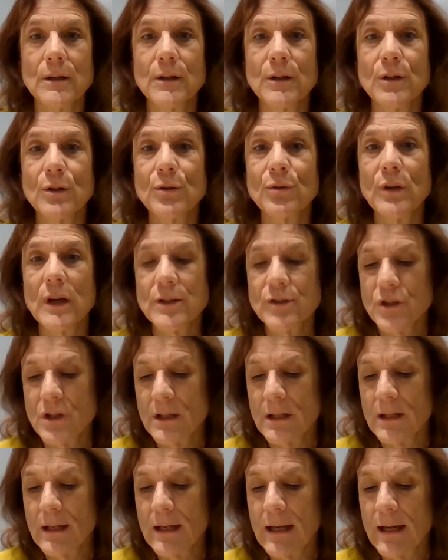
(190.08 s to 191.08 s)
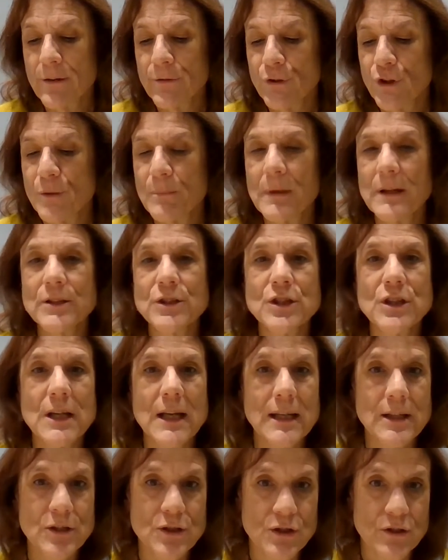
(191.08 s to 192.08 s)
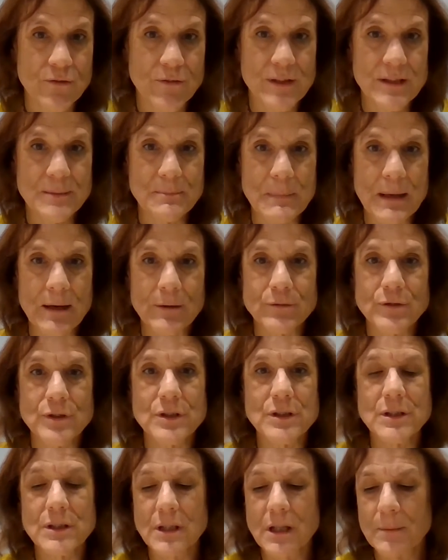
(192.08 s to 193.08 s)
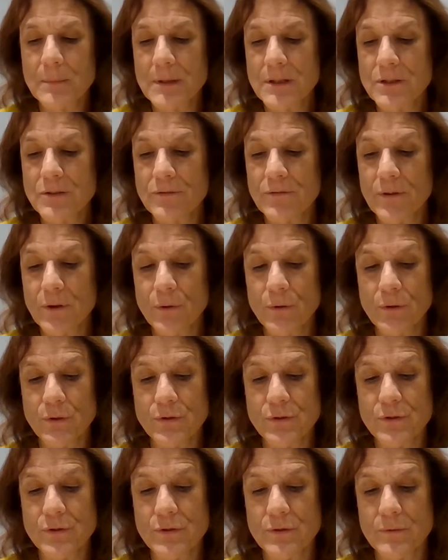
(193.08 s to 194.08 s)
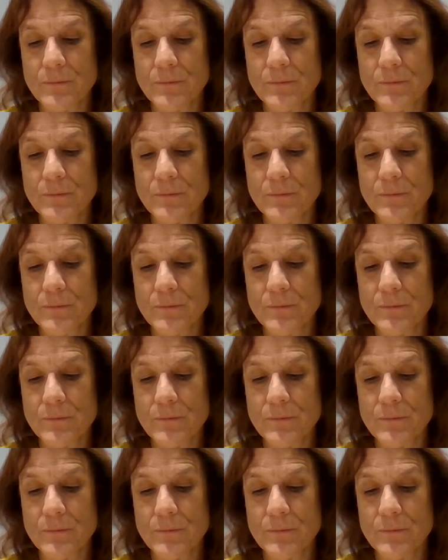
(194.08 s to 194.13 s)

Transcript: Gradually allow your imagination of this mountain to come into focus.